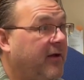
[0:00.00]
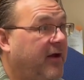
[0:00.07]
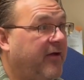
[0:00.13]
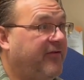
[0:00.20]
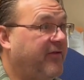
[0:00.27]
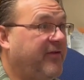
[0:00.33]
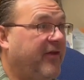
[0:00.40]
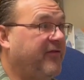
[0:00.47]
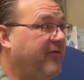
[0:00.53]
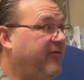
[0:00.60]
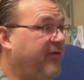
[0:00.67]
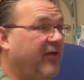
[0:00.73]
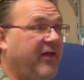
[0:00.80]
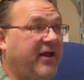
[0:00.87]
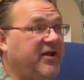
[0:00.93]
Because it doesn't
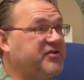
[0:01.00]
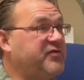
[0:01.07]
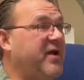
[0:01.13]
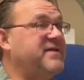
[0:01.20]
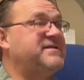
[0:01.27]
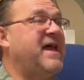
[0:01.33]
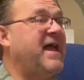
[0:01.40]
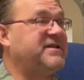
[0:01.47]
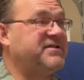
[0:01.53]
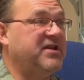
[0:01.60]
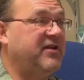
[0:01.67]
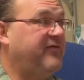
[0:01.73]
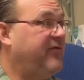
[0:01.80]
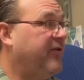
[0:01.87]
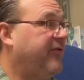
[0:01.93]
feel like a transaction,
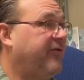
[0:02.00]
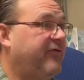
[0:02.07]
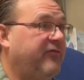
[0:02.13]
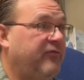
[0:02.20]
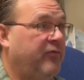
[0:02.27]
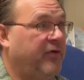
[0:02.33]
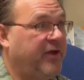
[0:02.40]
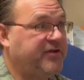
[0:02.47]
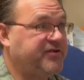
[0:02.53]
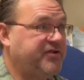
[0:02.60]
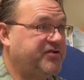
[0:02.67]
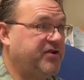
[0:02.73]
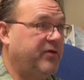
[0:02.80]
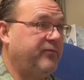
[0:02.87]
it feels relationship.